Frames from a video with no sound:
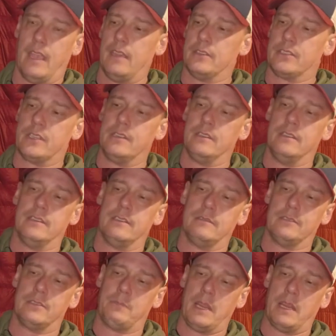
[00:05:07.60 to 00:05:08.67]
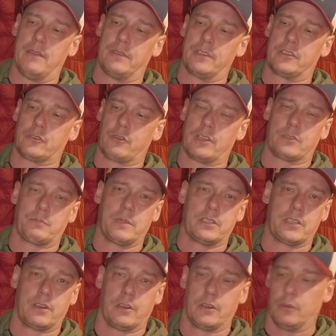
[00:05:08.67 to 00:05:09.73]
that is, is made up of stretch
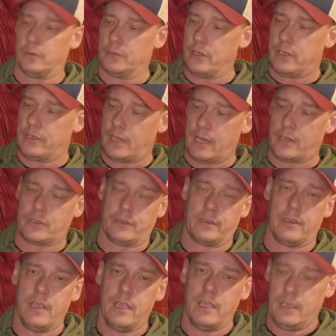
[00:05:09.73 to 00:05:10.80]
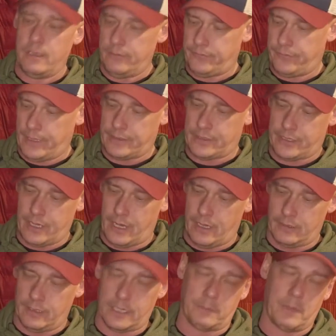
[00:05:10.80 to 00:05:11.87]
material, and you can actually fit,
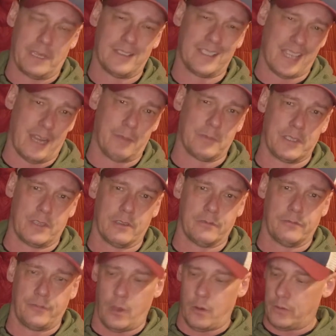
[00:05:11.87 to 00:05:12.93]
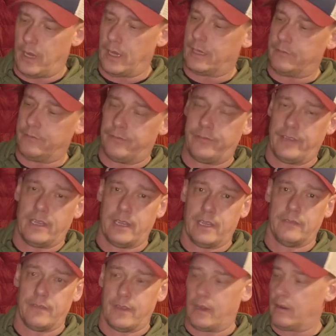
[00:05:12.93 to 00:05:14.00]
uh, like my Samsung phone, I can fit
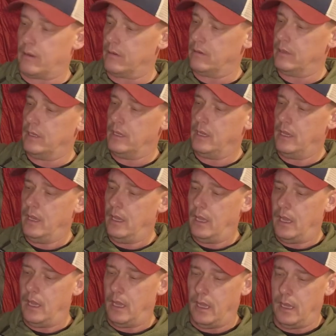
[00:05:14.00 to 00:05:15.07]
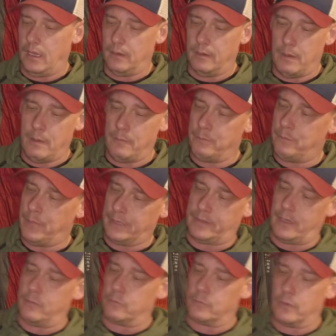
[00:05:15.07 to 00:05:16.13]
in there. Uh,
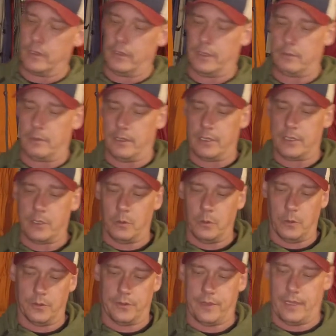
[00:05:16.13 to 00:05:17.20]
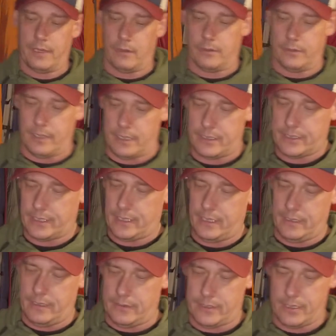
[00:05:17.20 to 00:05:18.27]
but the really, really cool thing on this
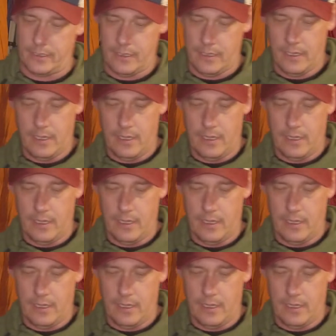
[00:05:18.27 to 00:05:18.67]
is